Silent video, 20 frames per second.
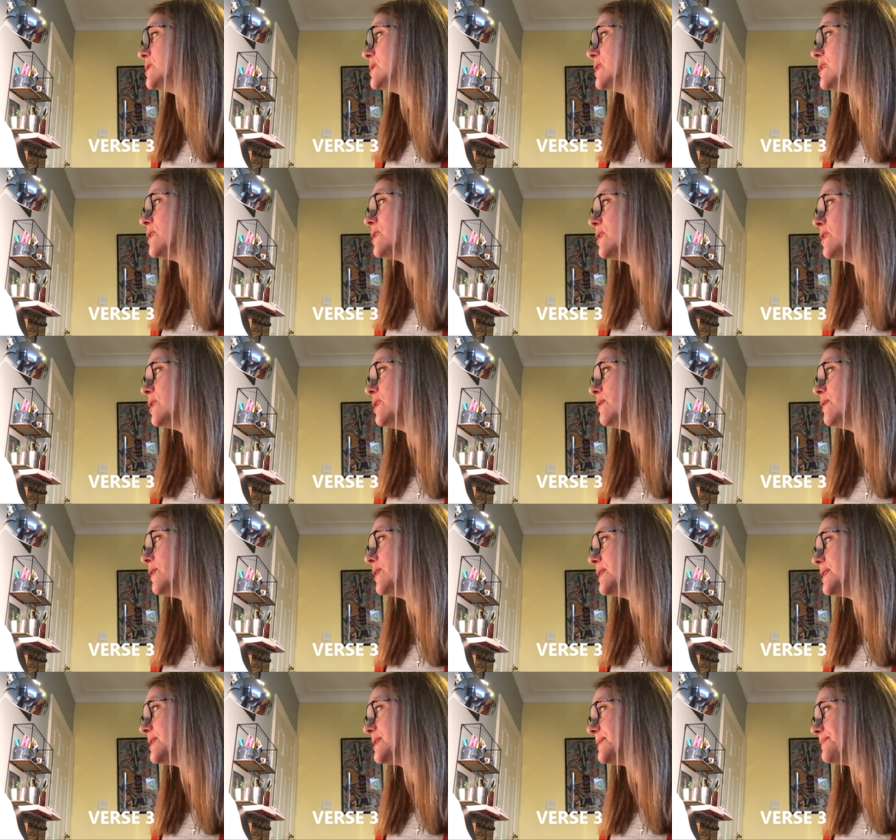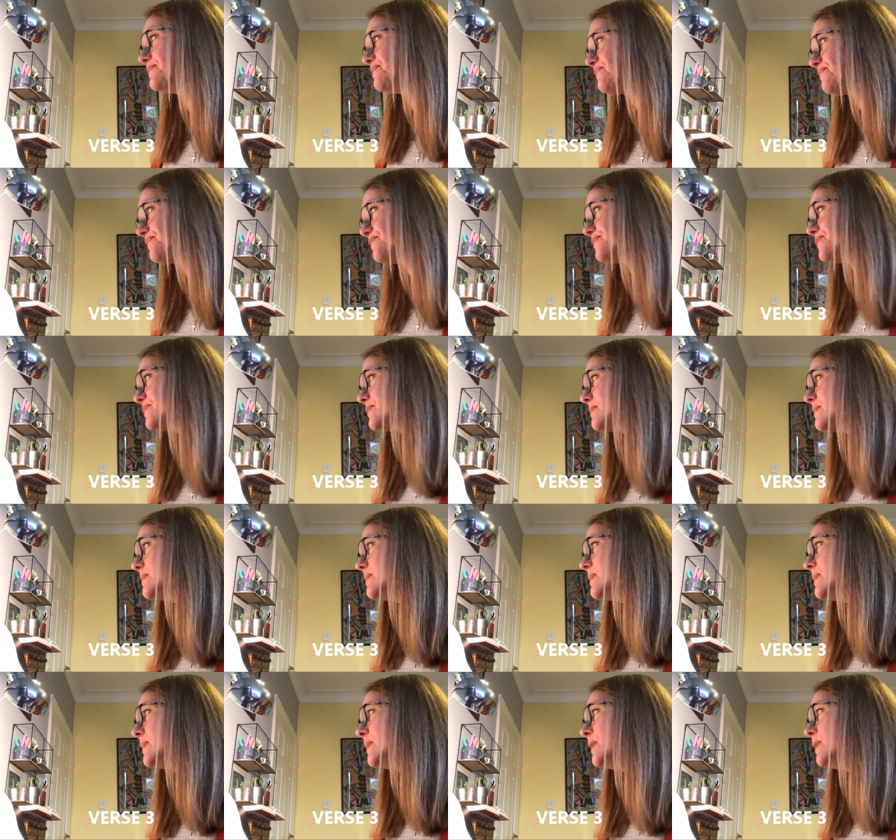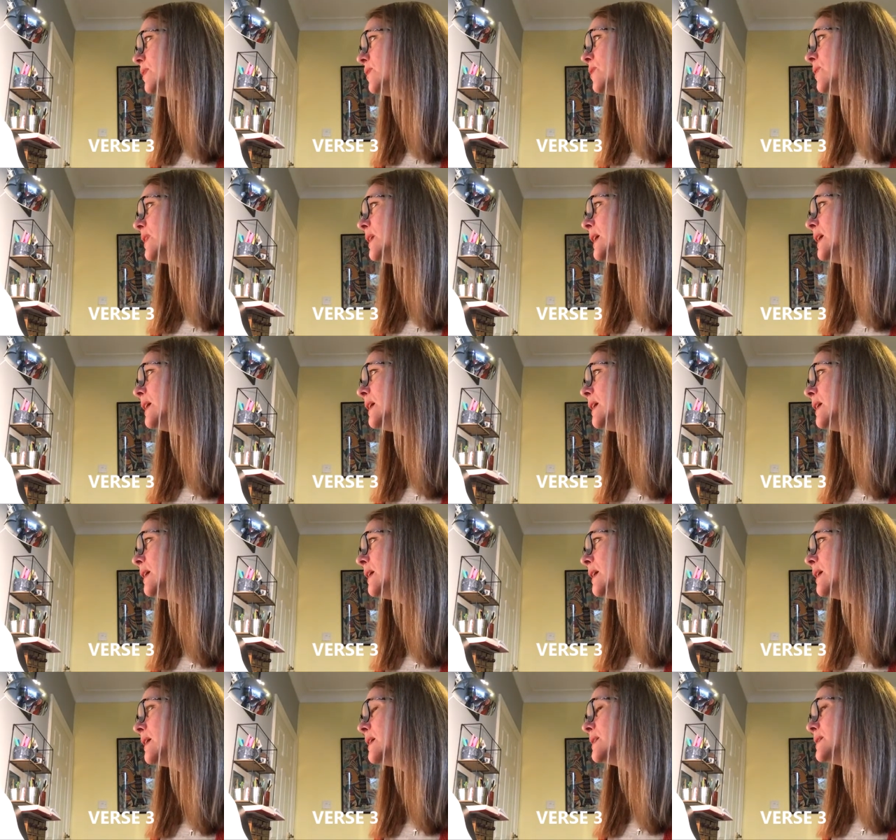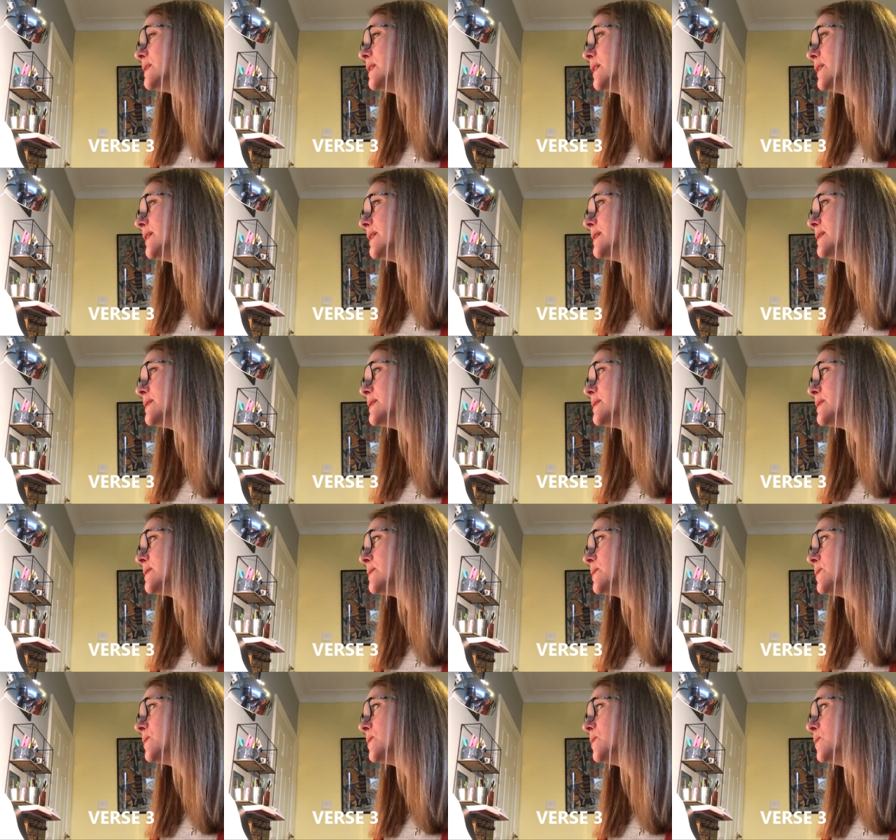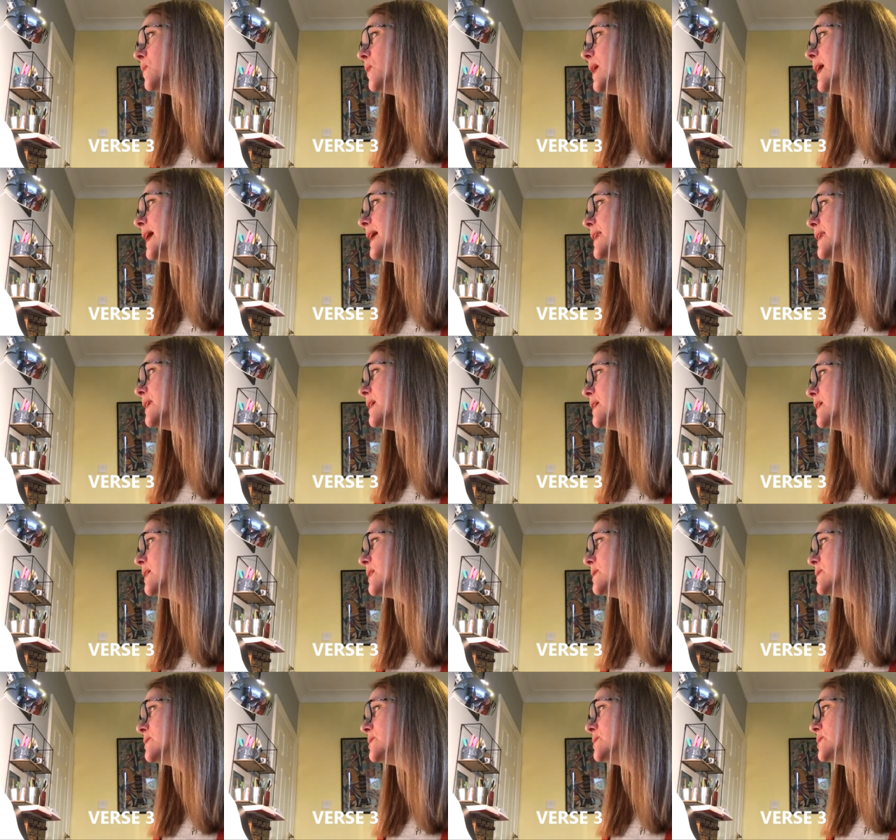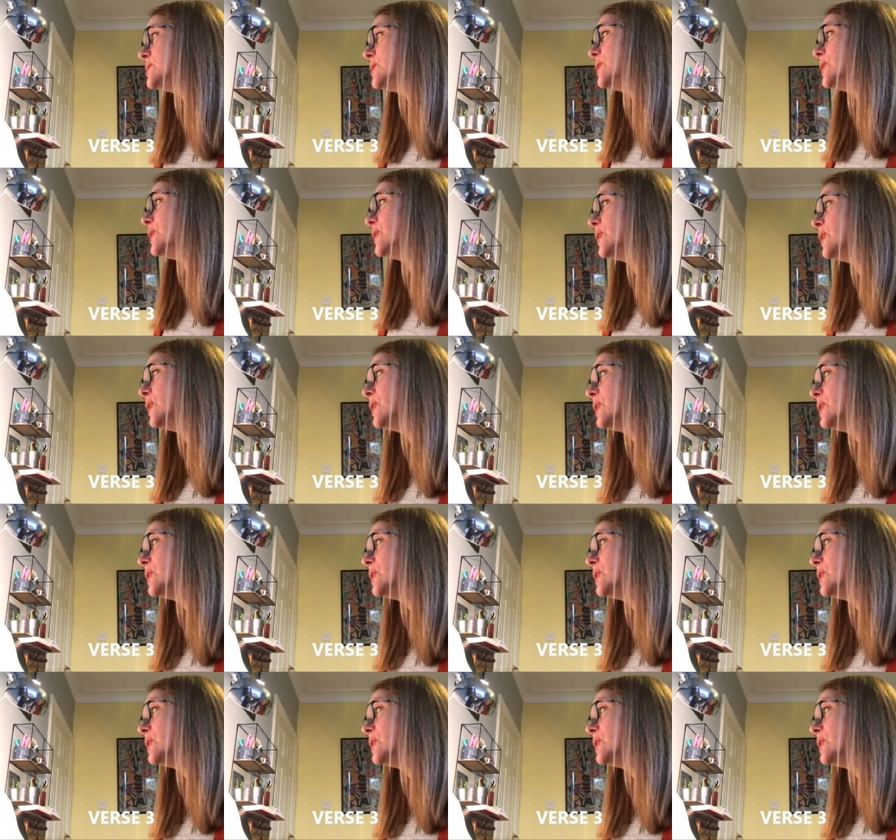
to the third verse three. So it's one, two.